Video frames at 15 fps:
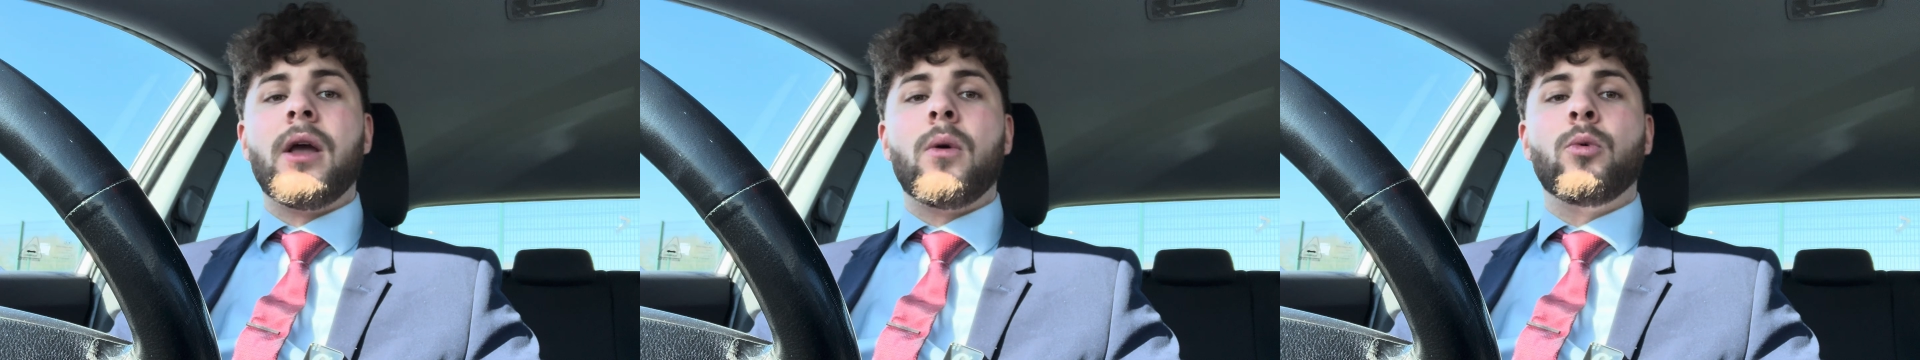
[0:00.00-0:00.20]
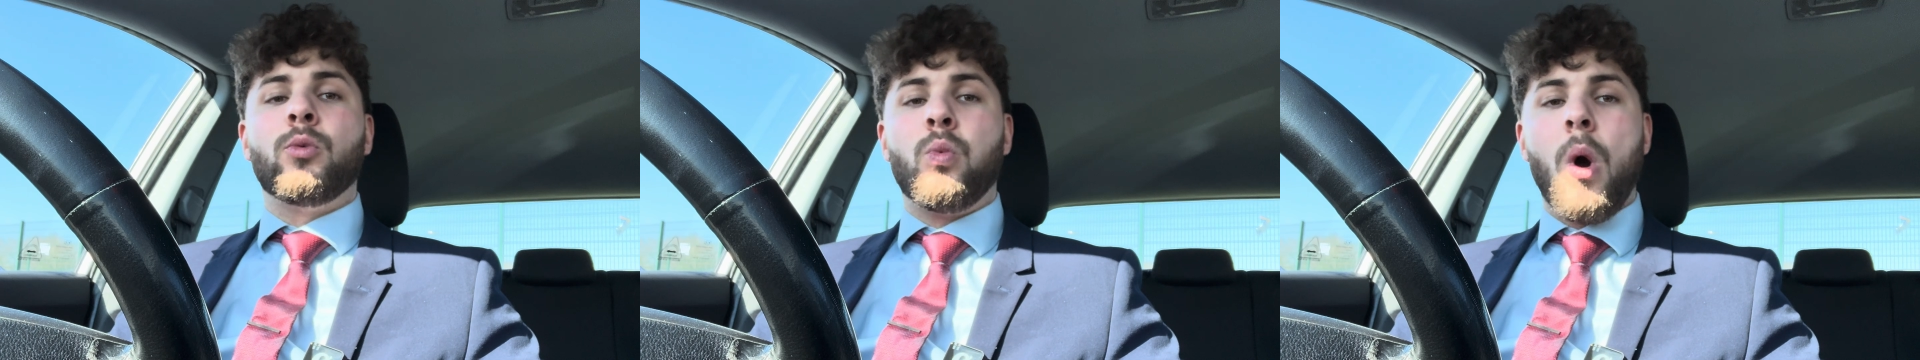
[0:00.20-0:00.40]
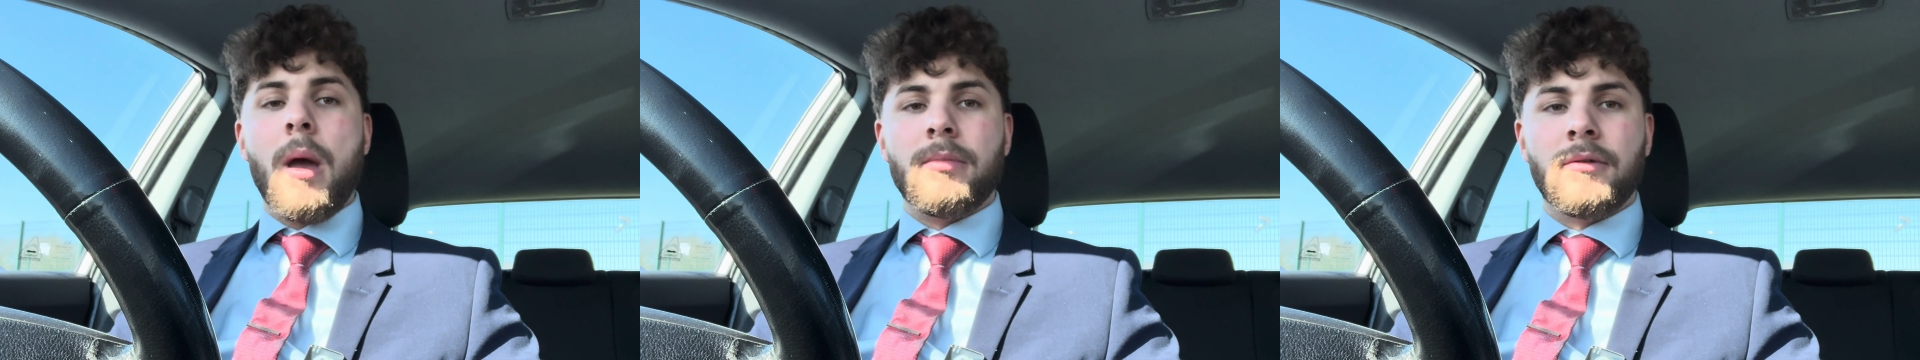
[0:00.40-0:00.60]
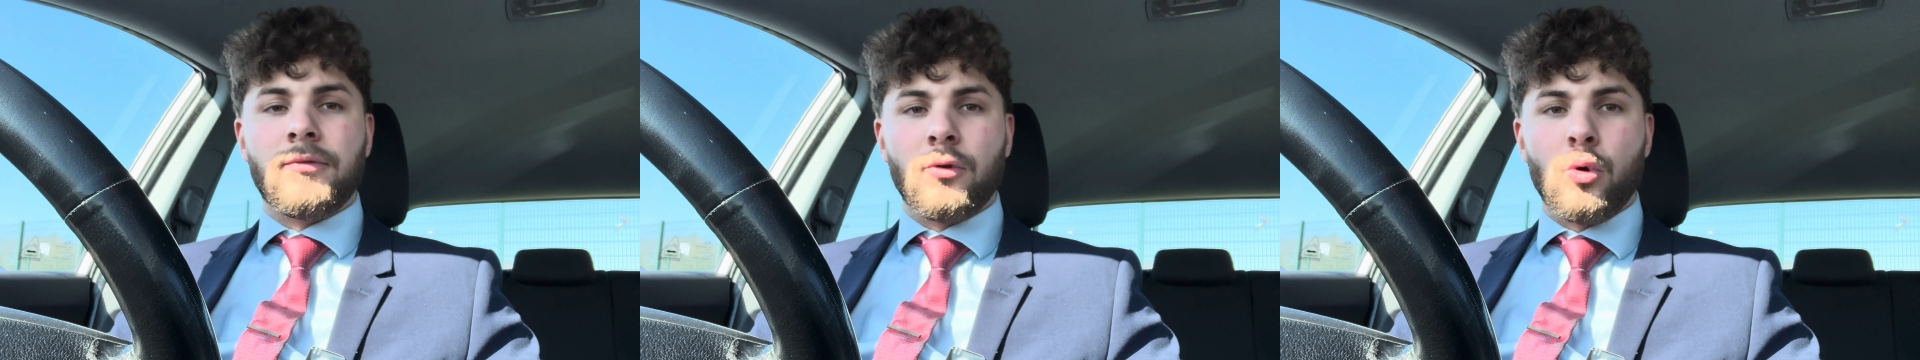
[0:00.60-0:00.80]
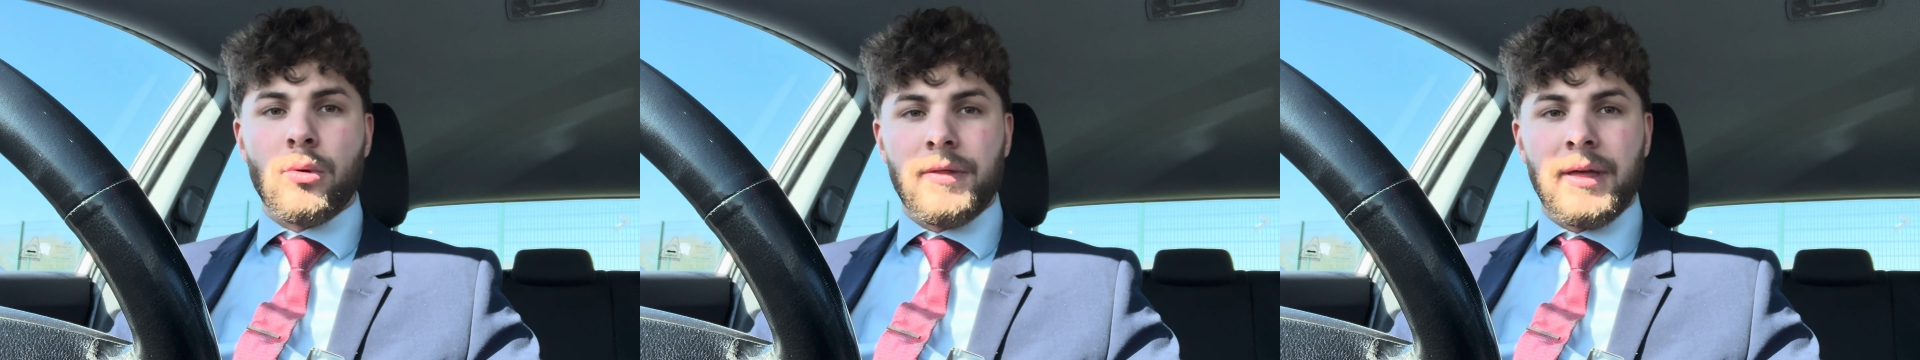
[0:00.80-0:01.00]
would wipe the
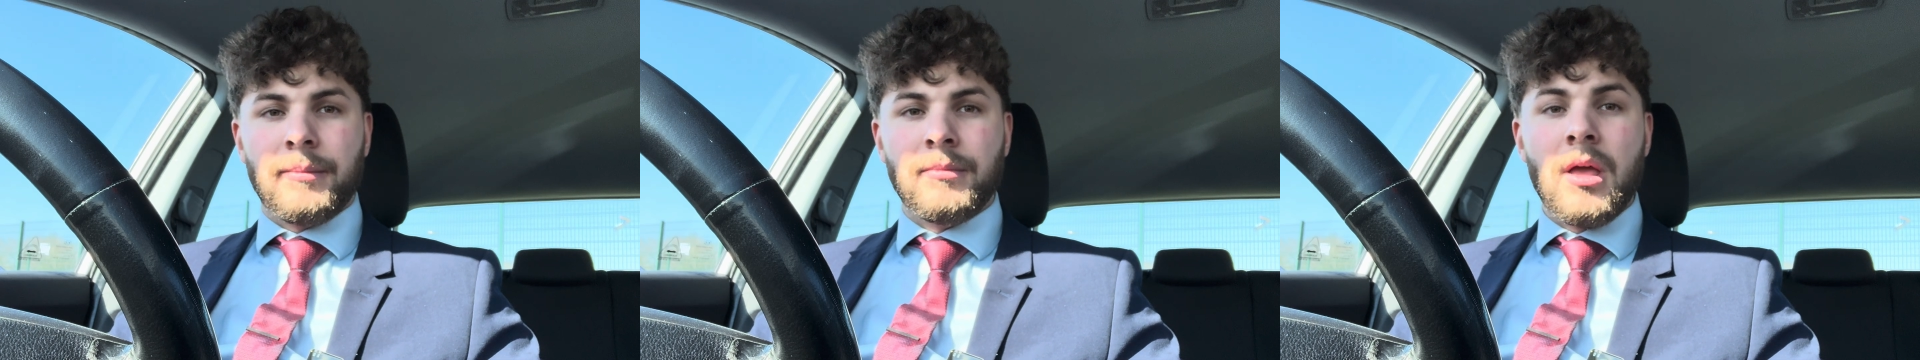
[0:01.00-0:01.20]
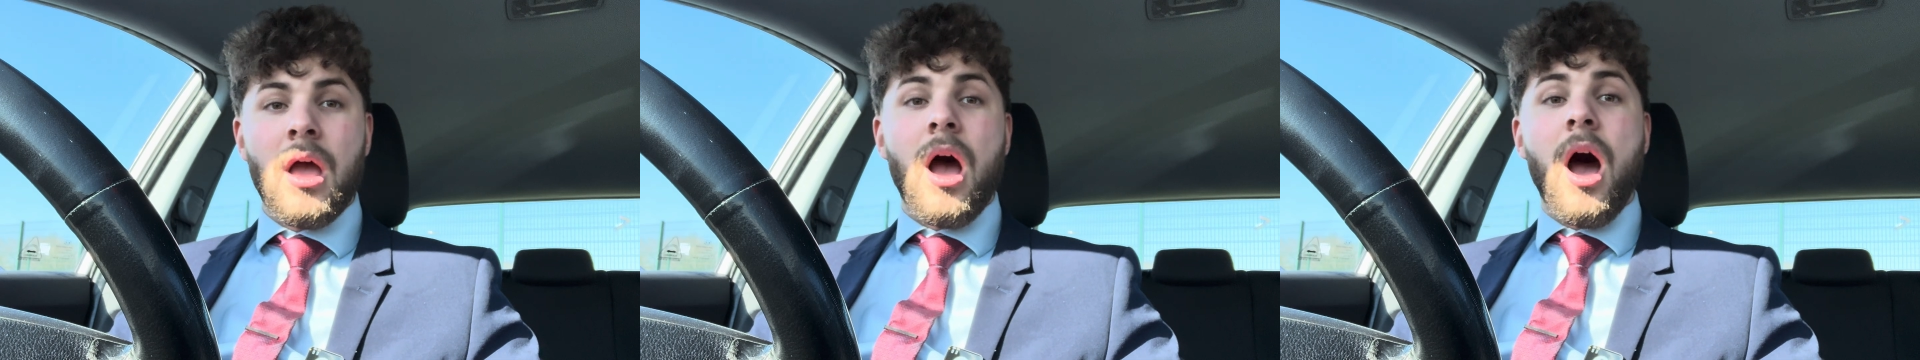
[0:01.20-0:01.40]
floor with him.